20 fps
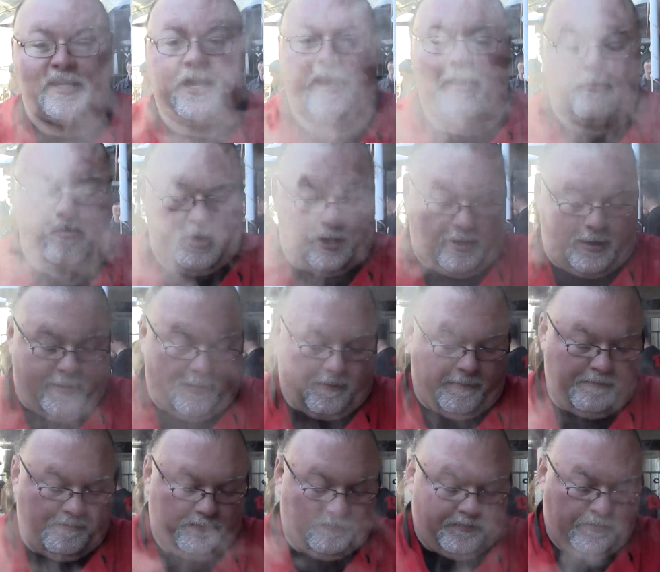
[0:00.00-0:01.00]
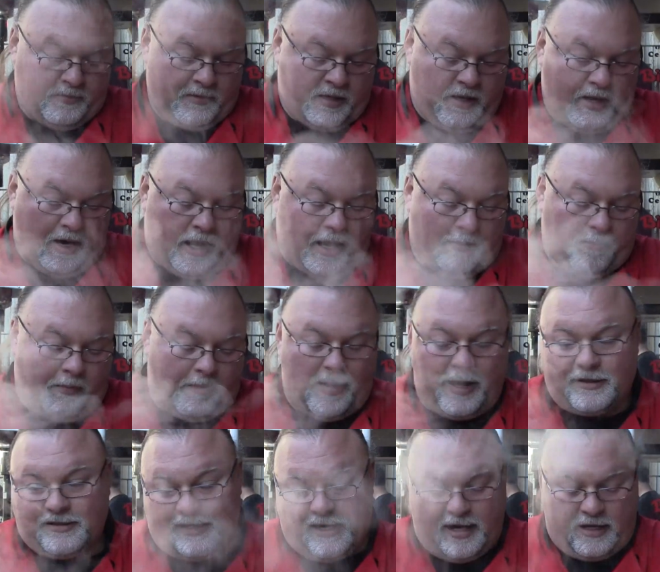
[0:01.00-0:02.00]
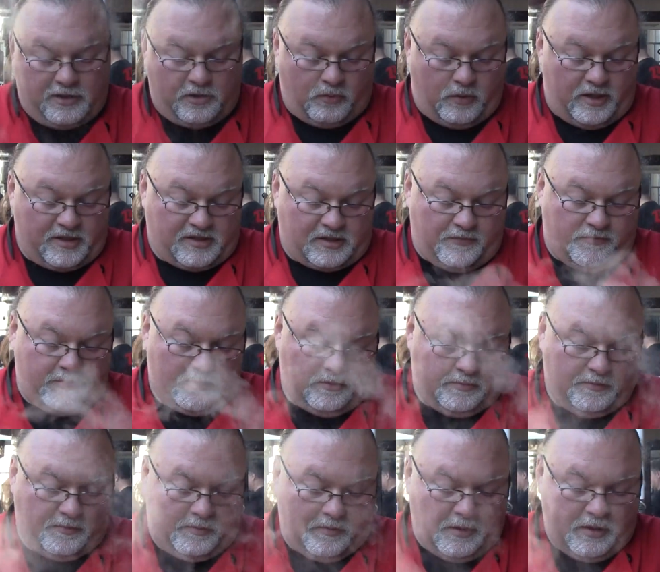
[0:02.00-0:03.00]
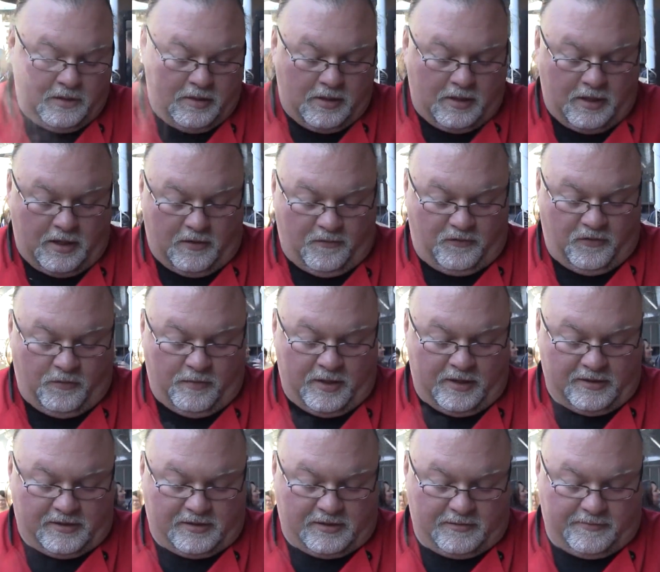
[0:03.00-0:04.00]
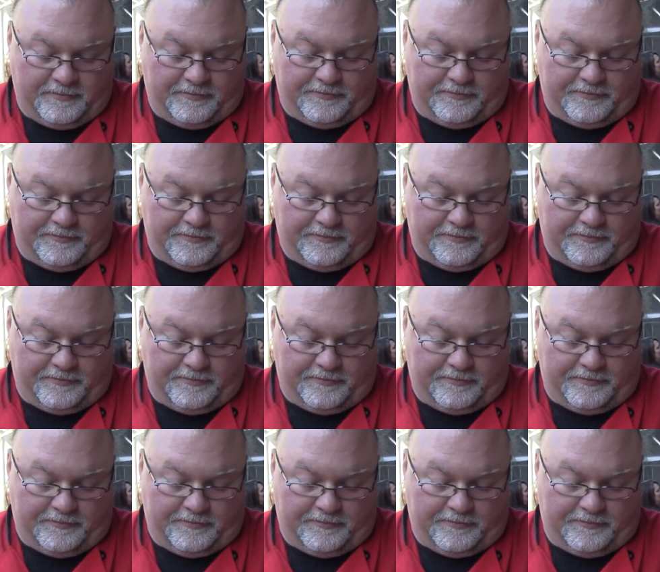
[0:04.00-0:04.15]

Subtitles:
down right now. I'm about to add the rest of it in a few minutes.